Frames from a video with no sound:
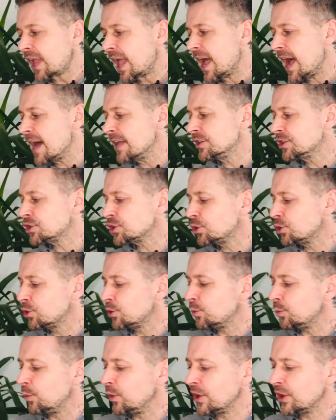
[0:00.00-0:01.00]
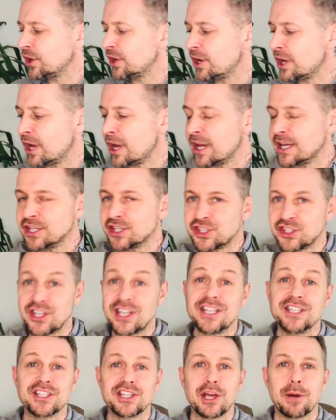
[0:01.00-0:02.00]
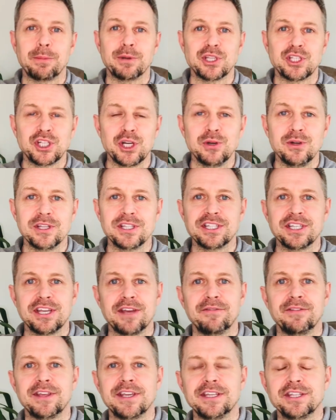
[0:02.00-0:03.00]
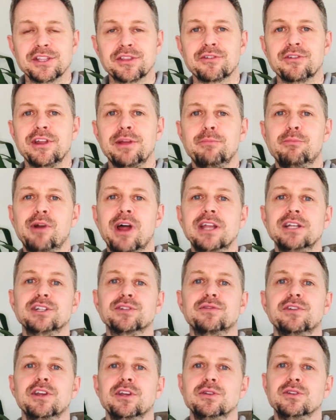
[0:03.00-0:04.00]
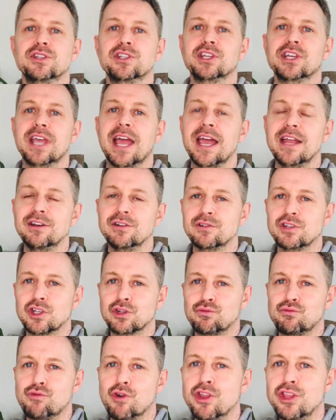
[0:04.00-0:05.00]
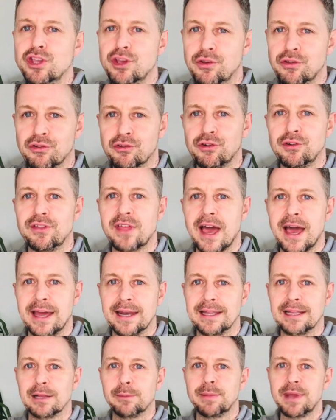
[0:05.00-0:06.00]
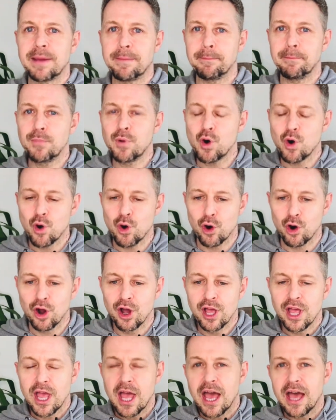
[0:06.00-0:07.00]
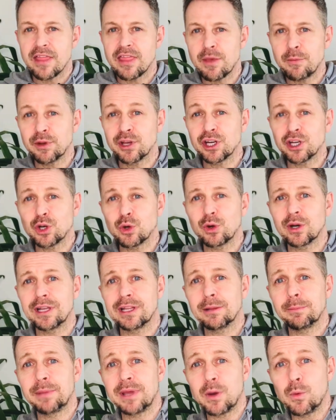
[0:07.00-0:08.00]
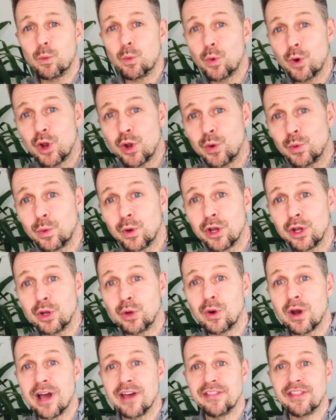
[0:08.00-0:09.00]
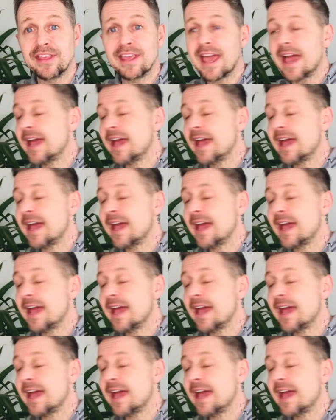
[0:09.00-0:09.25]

And so we're going to seize the opportunity of these 3 branch flutes to kind of just run you through that a little bit more, and then we're going to go a little bit woo-woo at the